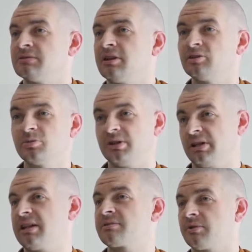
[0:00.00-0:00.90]
Ultimately,
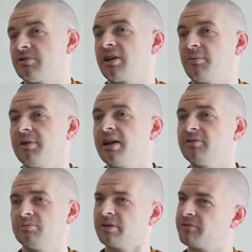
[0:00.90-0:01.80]
that's what it should come down
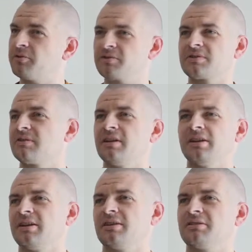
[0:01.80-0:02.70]
to. But of course,
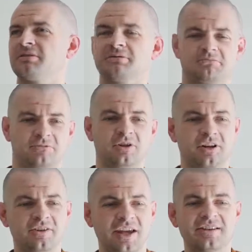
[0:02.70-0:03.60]
you're going
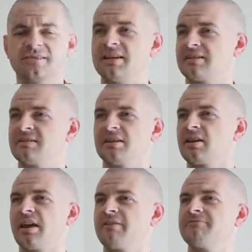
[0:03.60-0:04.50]
to taste things. They're
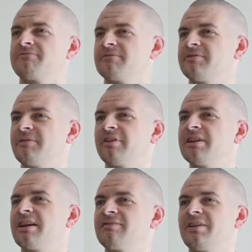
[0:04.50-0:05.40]
going to have
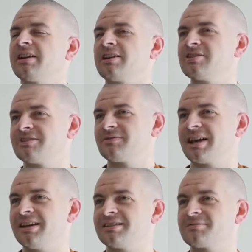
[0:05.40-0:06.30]
variations of
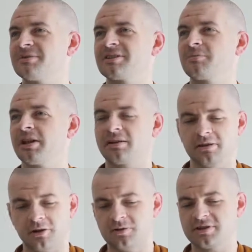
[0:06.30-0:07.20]
taste. When somebody
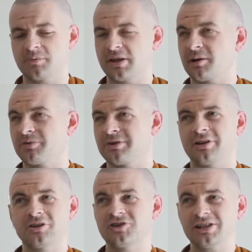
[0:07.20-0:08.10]
loads something up with a
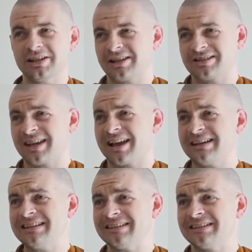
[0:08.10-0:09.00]
lot of chili, I just can't
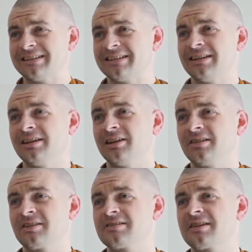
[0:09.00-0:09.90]
eat it
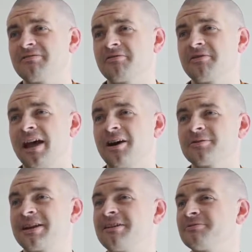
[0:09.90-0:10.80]
because I suffer for
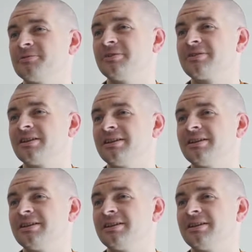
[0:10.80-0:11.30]
hours afterwards.